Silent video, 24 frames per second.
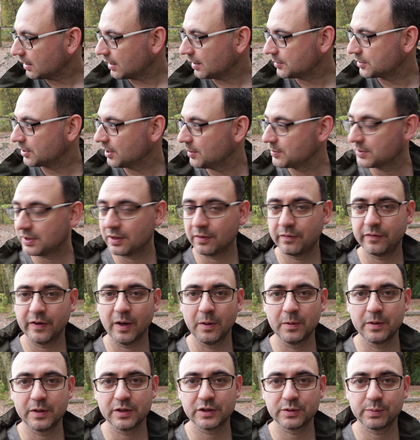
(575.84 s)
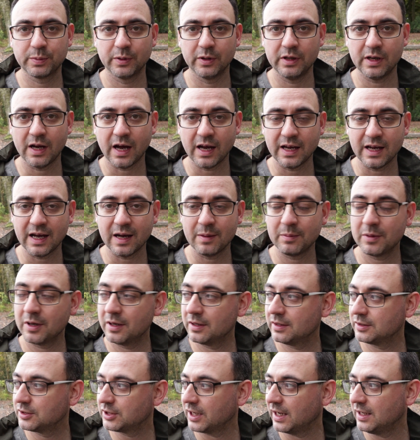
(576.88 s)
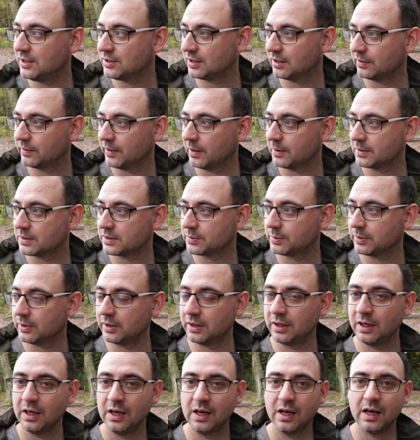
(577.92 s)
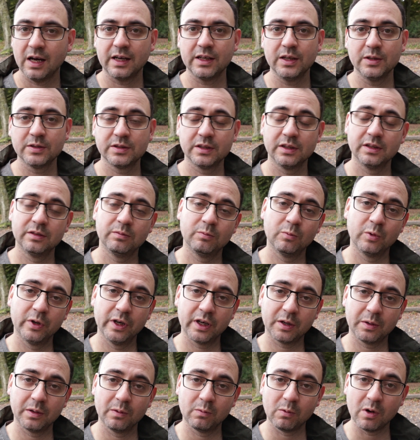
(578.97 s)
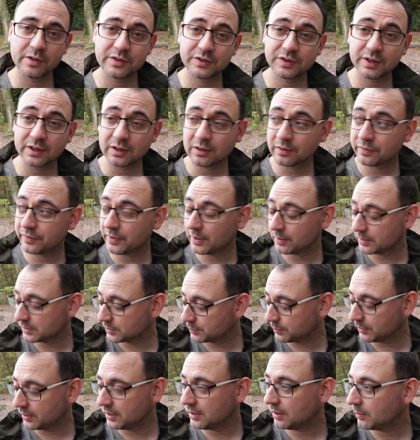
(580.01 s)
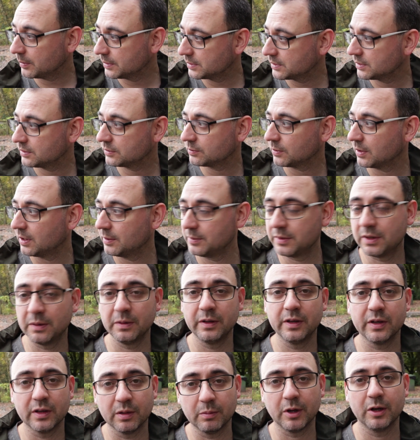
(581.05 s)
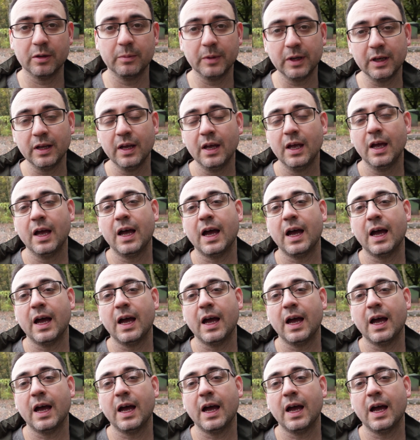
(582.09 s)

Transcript: Now in terms of the focus point, I am changing the focus point. I usually work with one single focus point, which is what I'm doing at the moment.